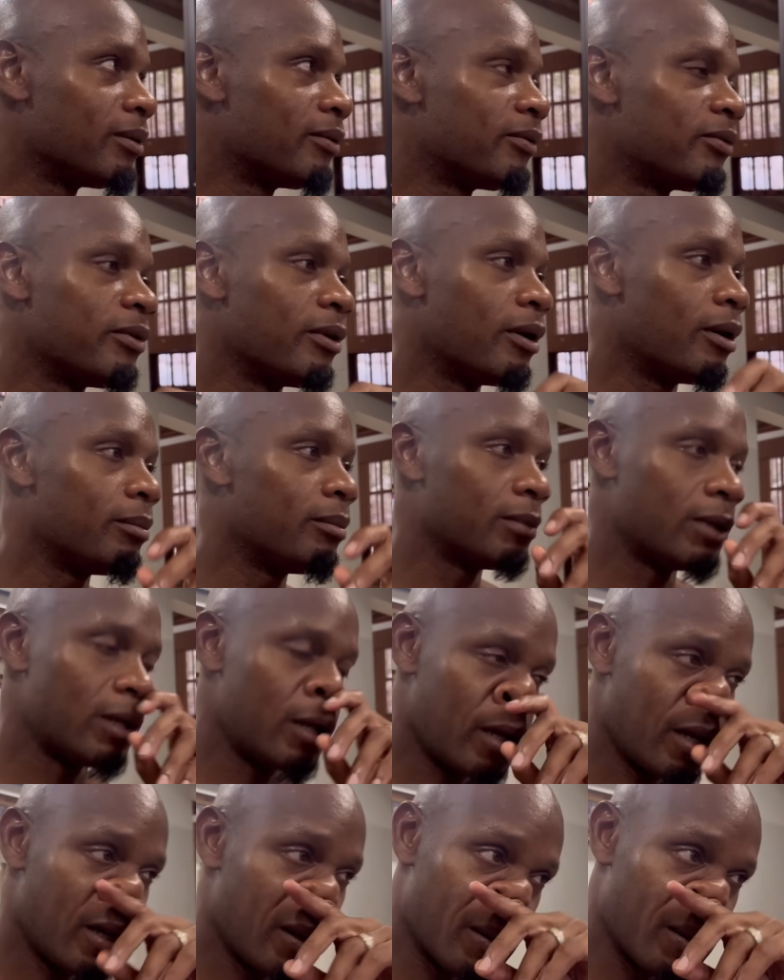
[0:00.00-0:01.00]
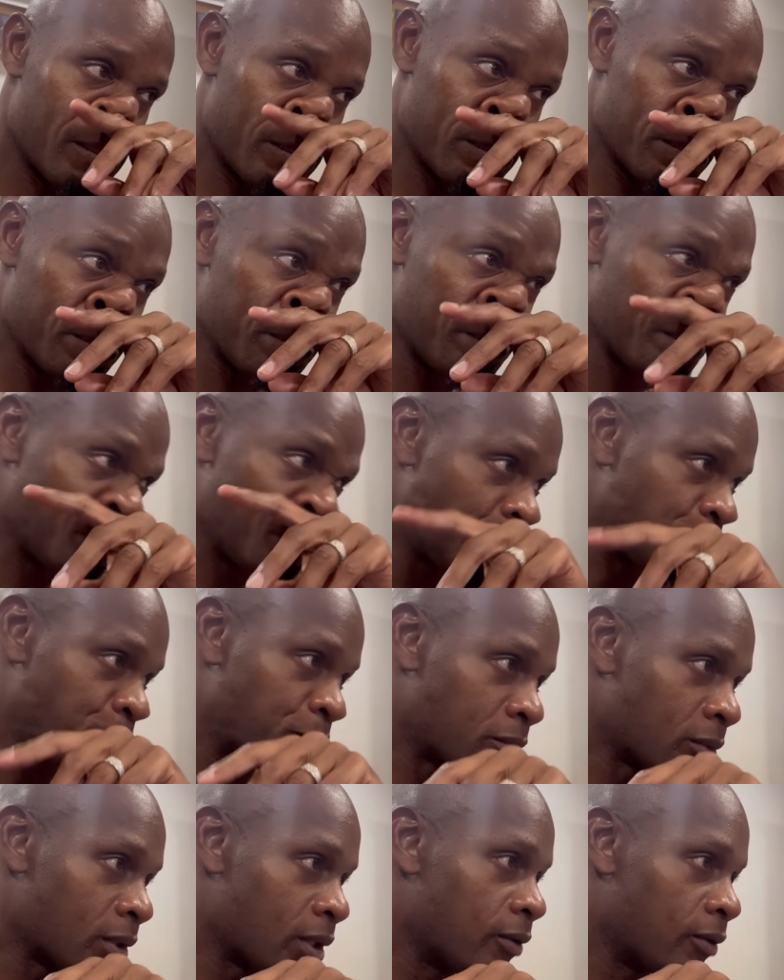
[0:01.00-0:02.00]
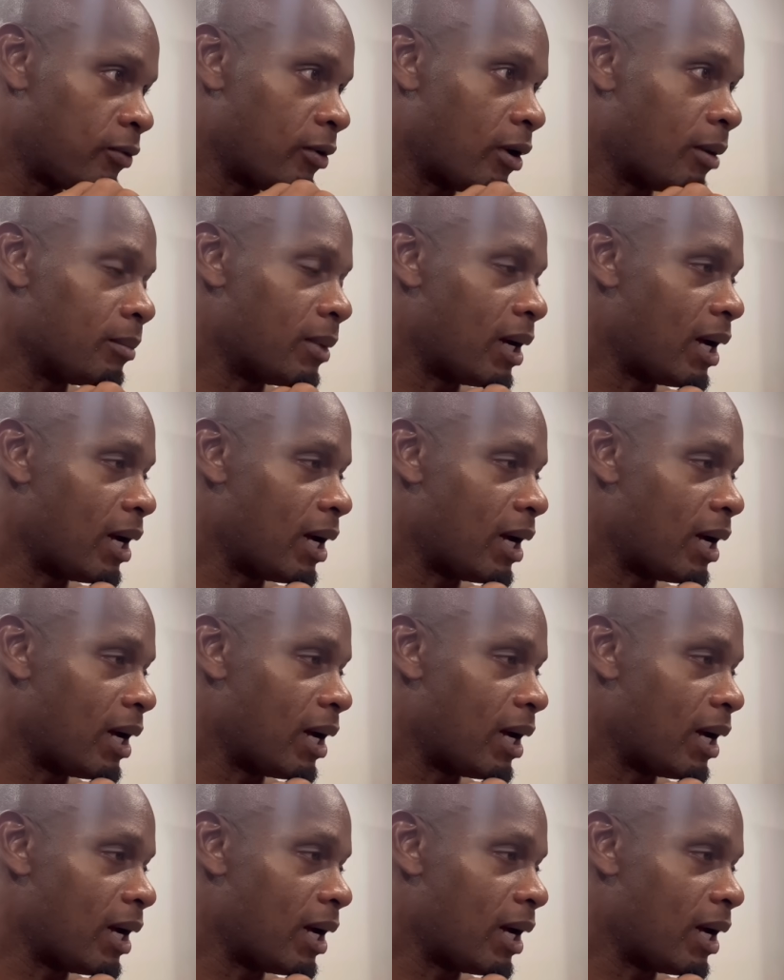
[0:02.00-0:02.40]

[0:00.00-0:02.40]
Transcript: From um, from